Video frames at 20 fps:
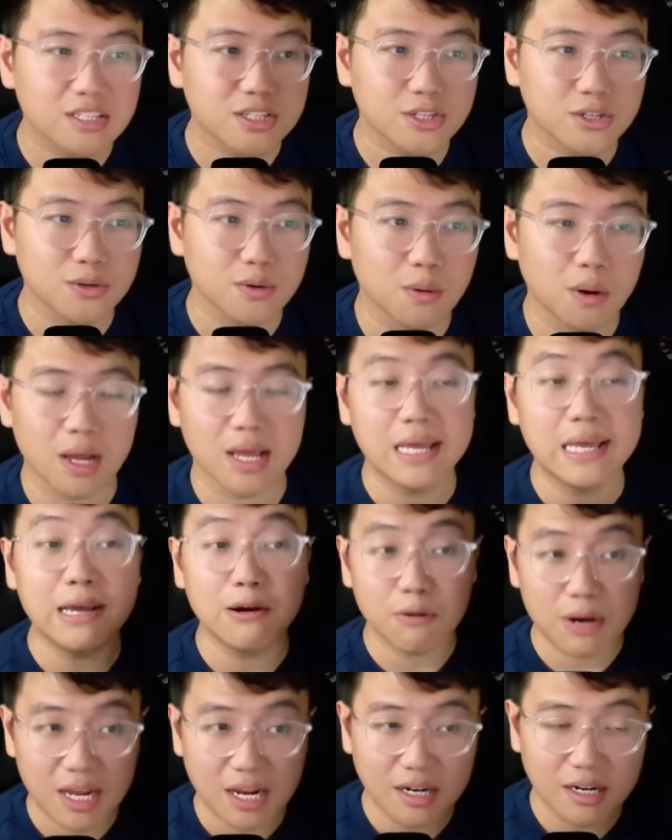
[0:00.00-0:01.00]
to
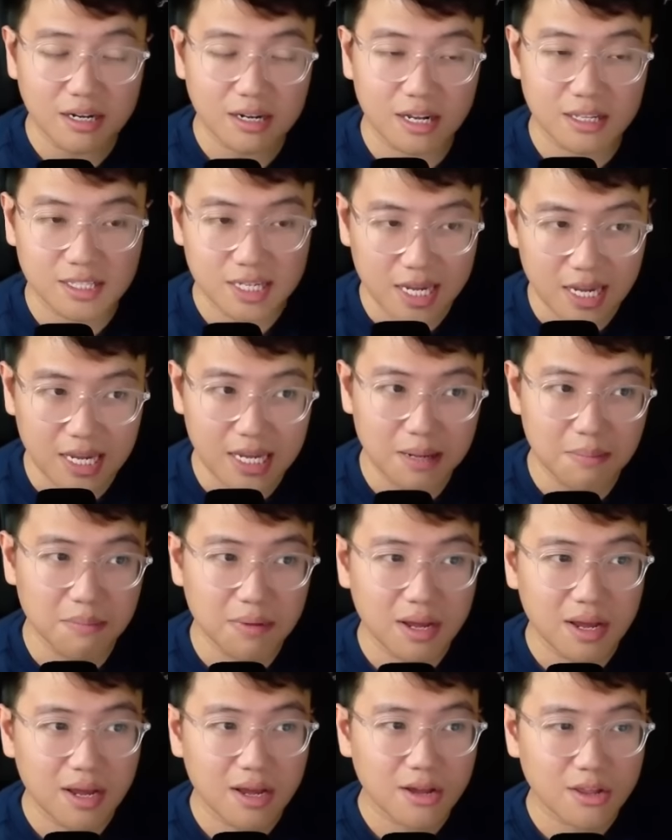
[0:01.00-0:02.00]
healing the team,
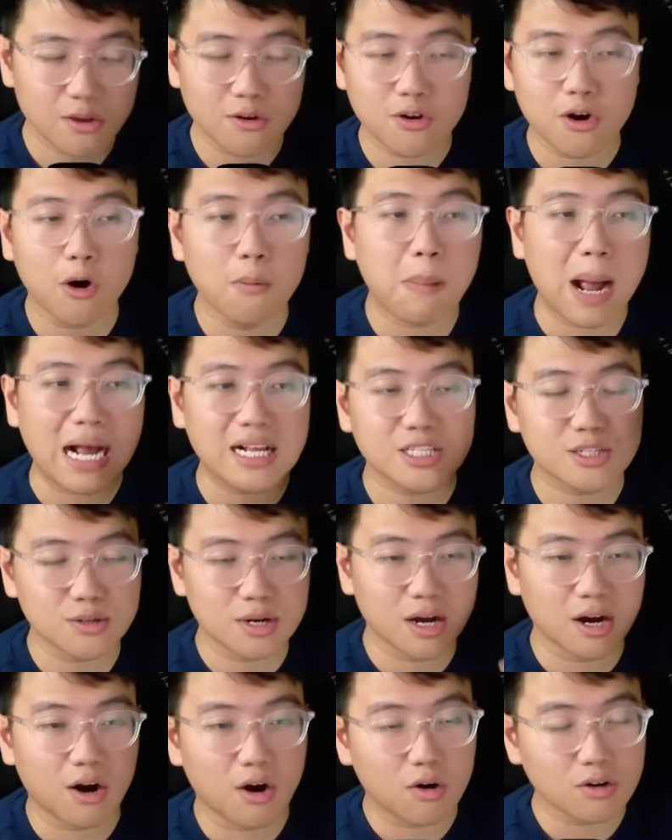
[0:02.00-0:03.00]
you go back to
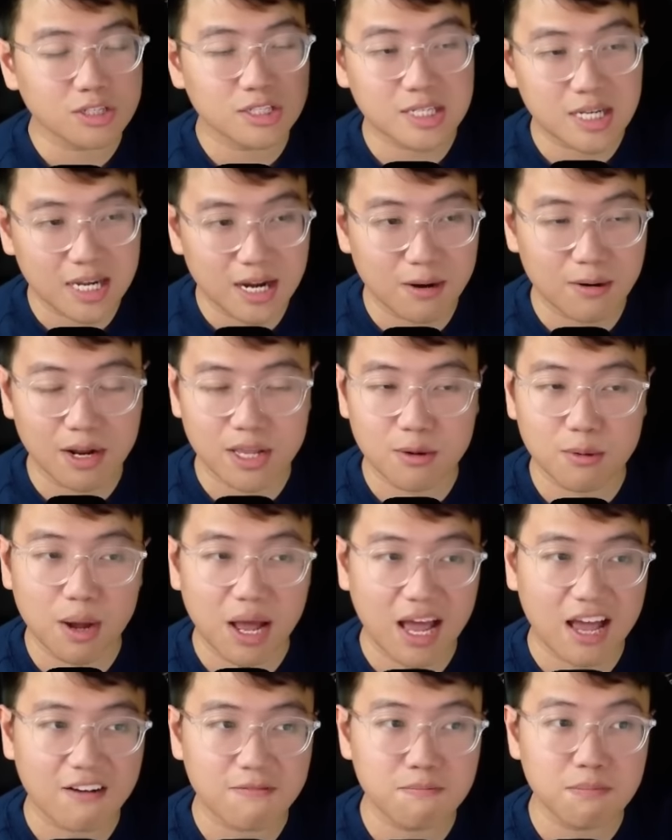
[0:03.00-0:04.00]
the skill that you
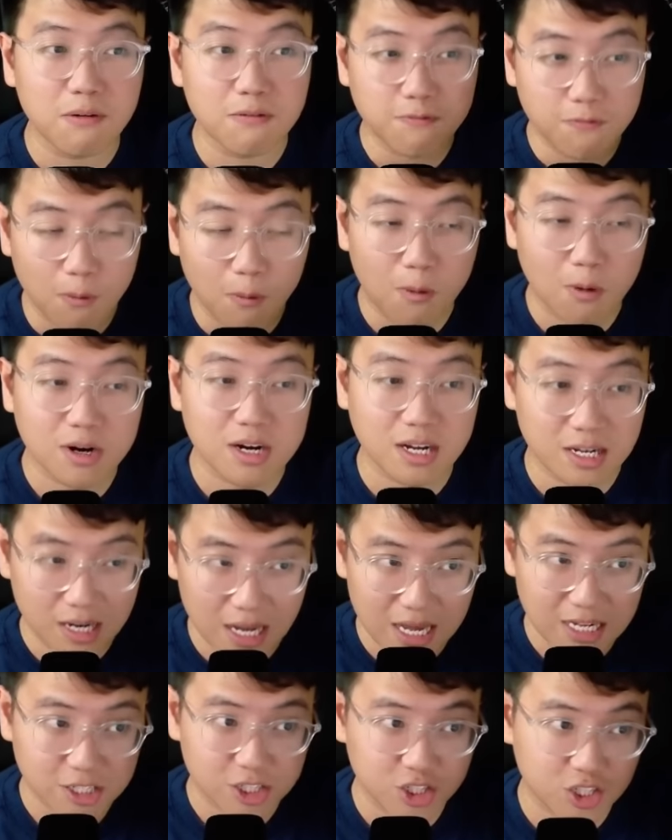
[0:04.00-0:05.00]
have before the
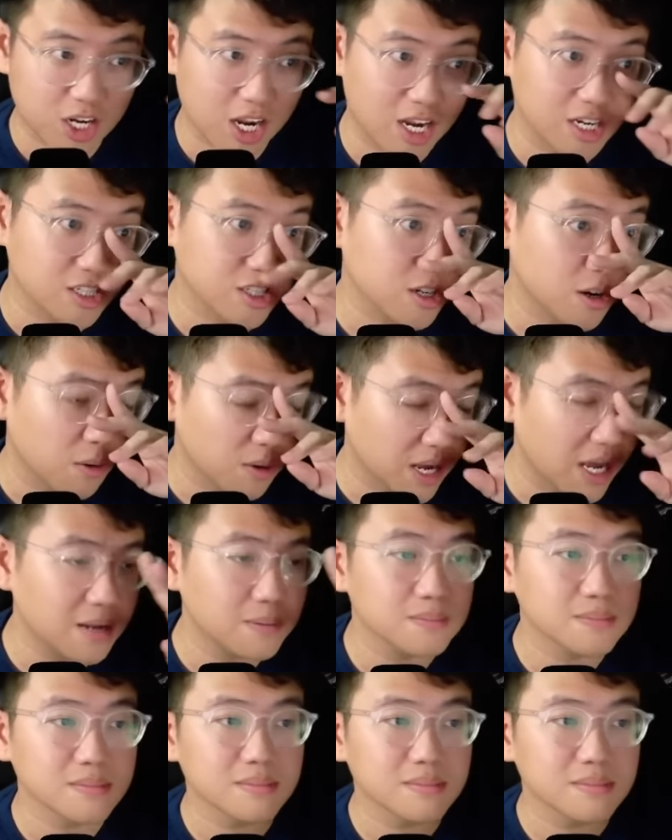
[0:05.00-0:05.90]
class change, okay?